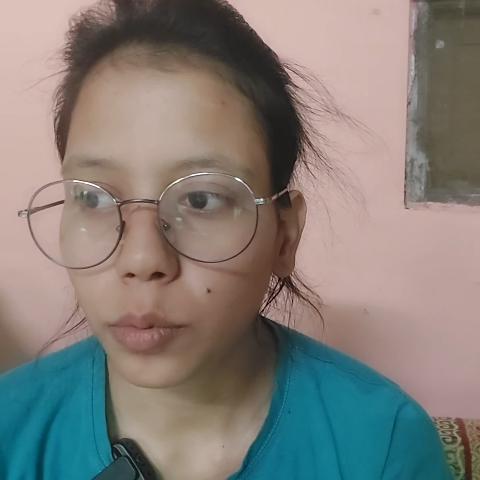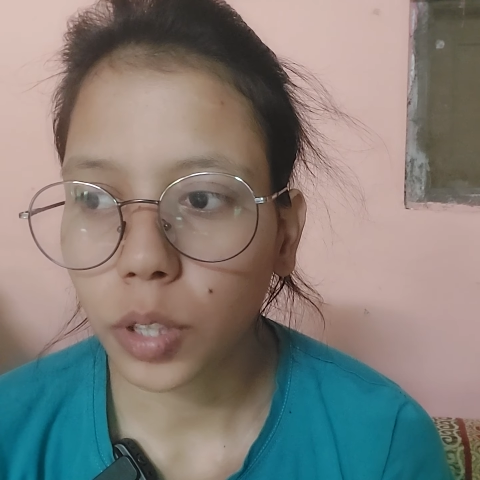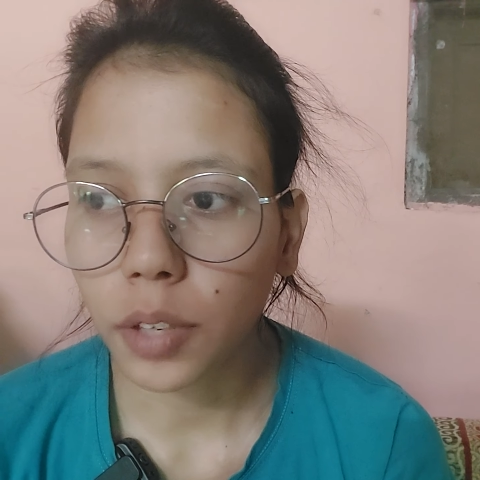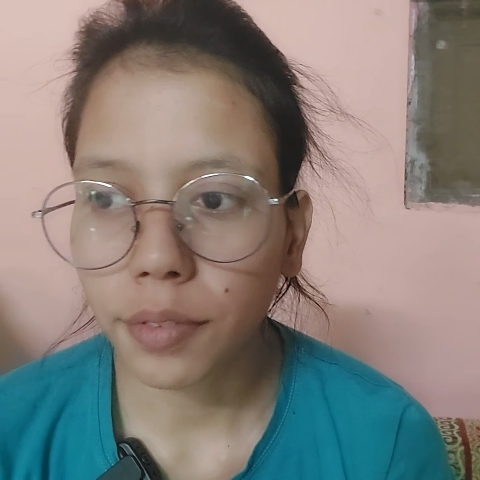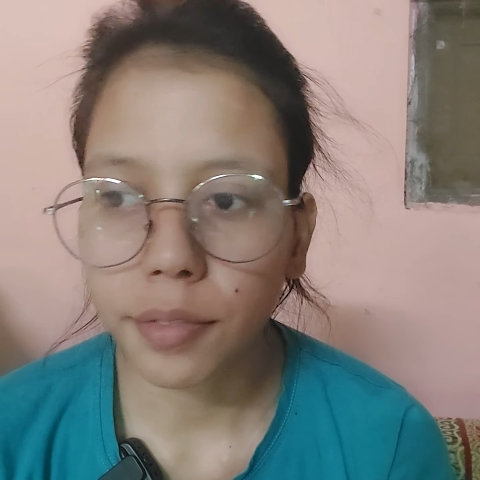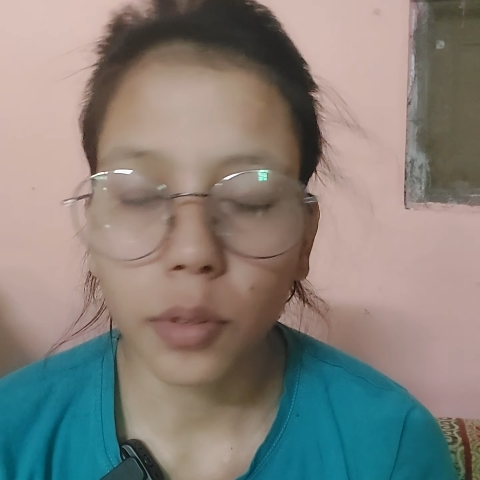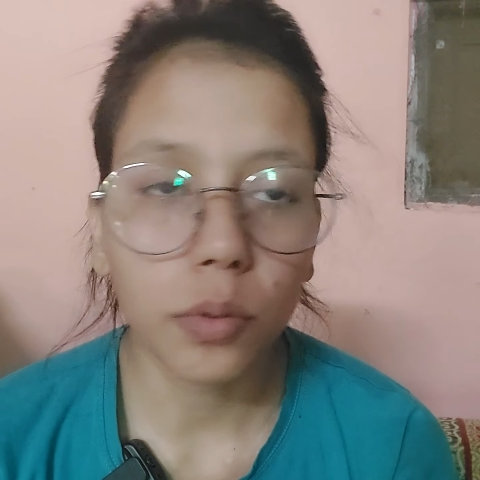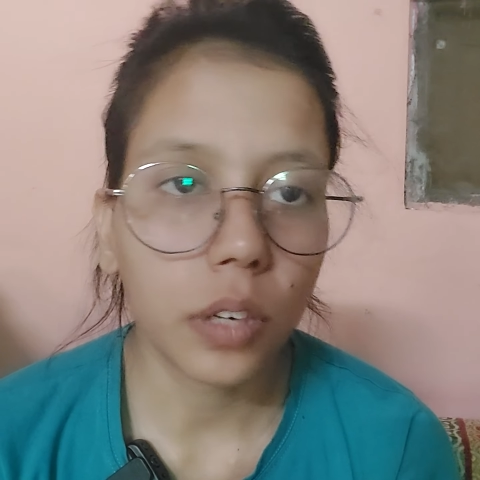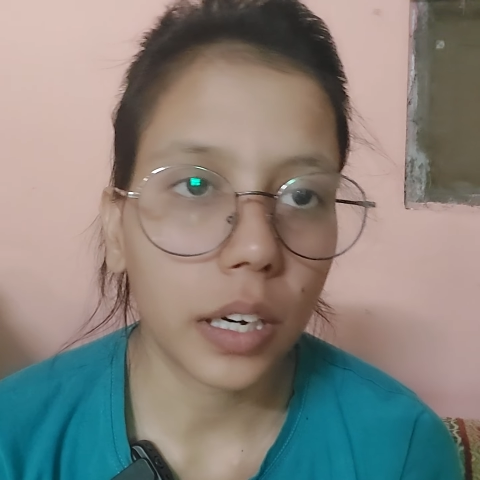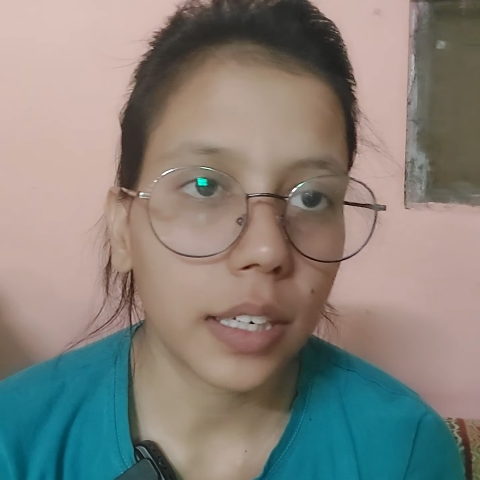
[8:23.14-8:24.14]
if
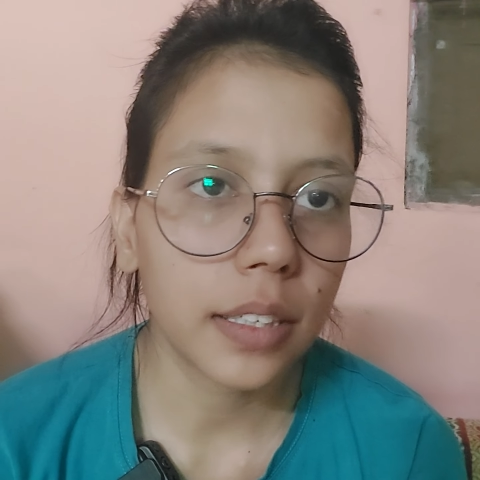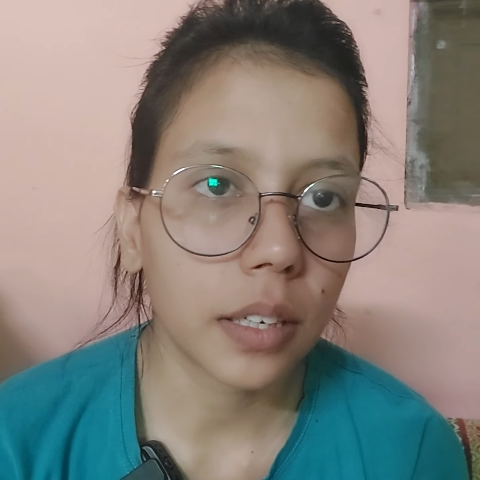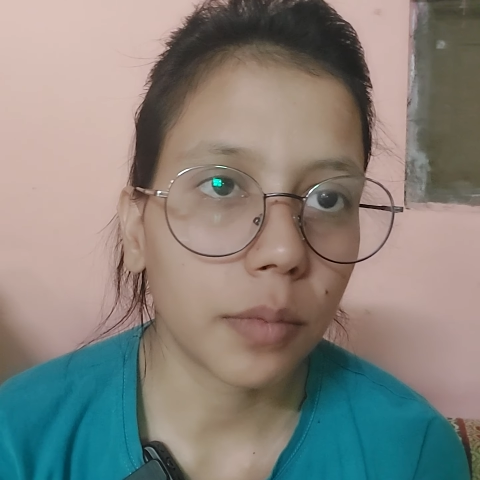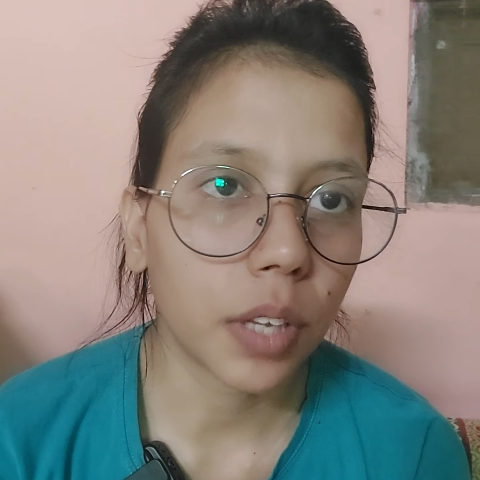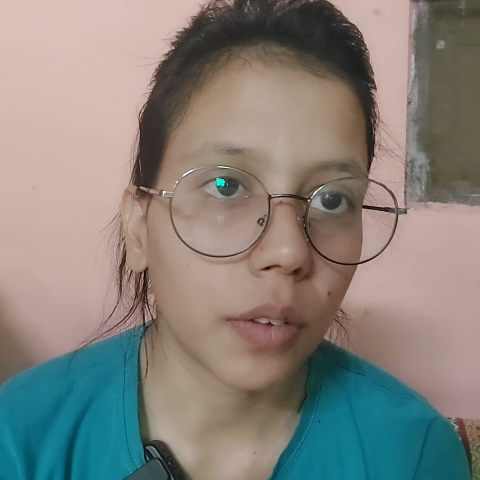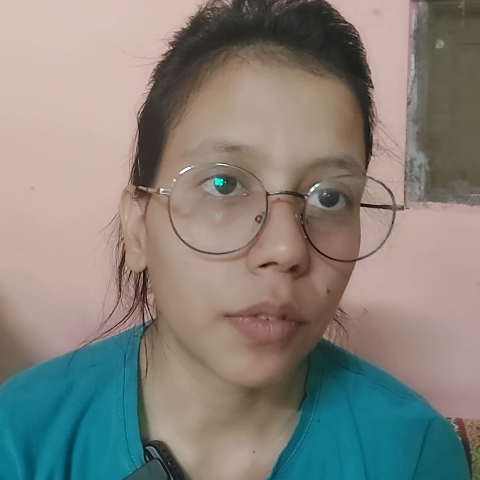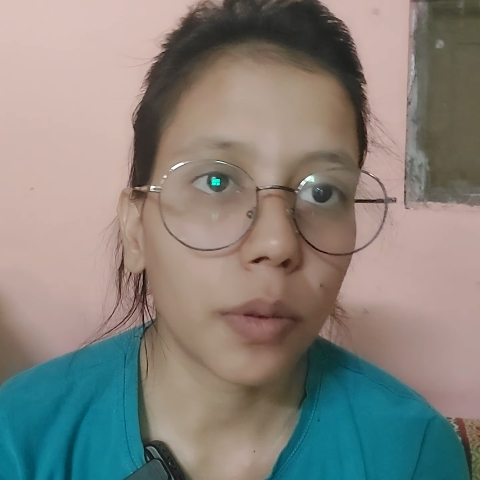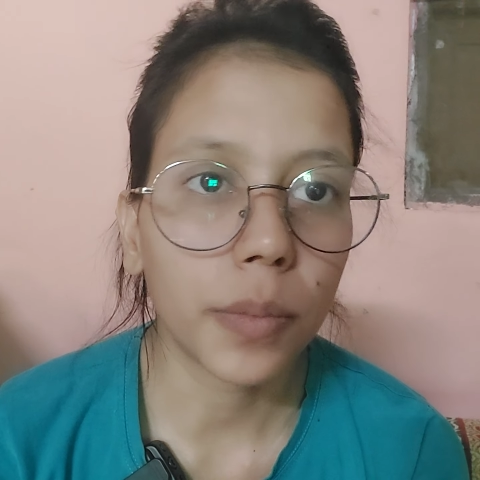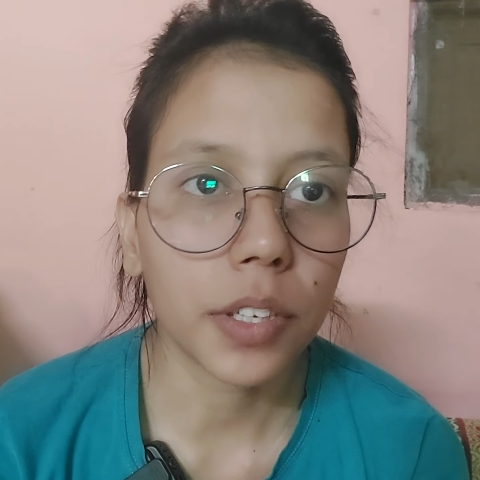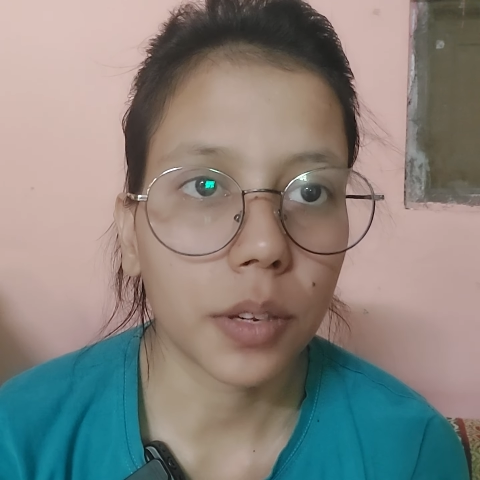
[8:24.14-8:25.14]
you delete something
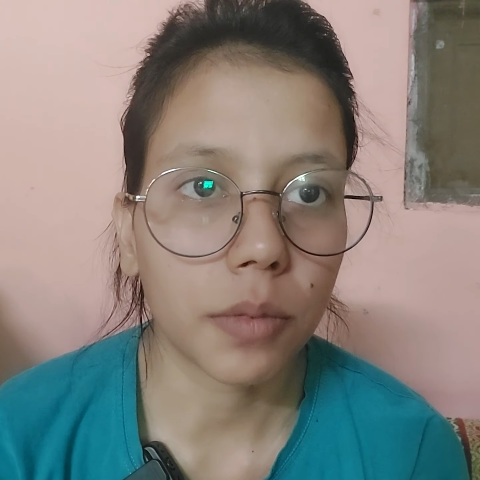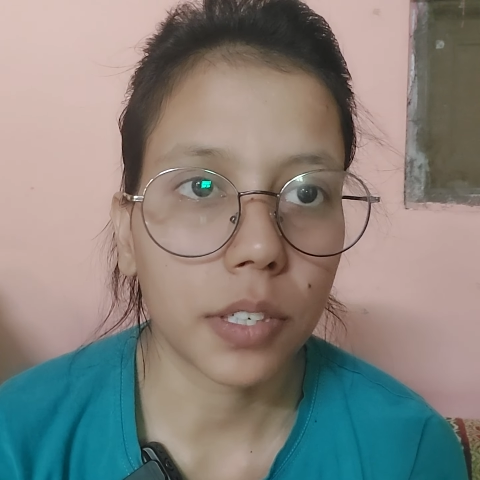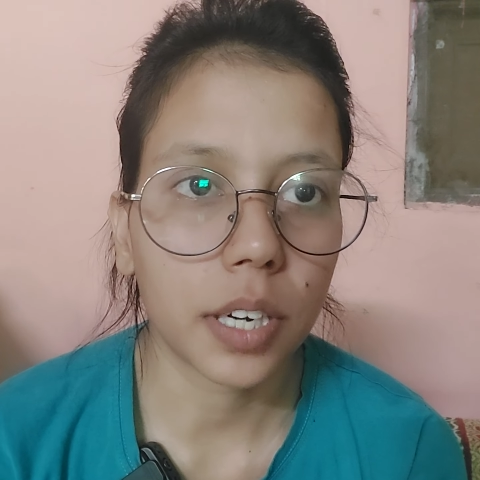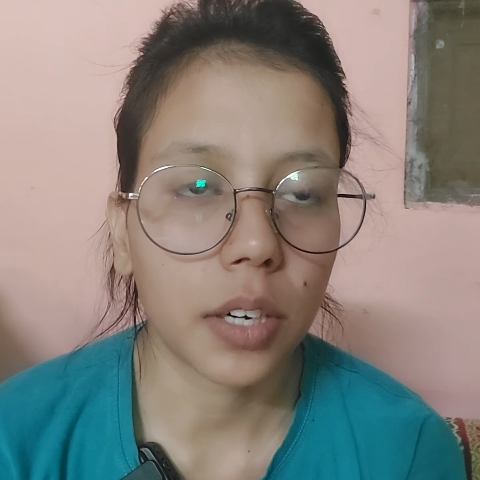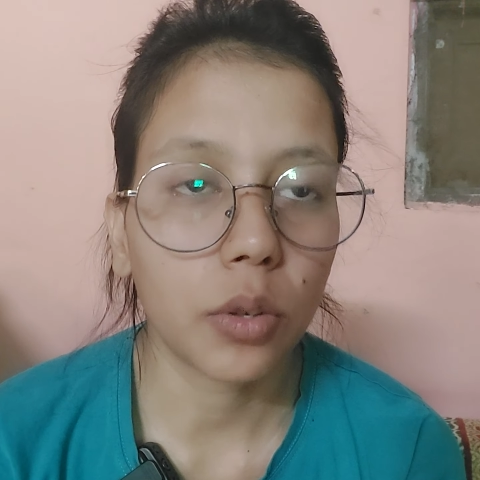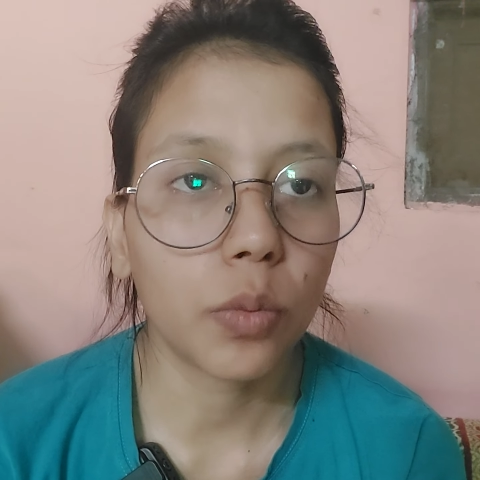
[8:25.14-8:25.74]
from the server side,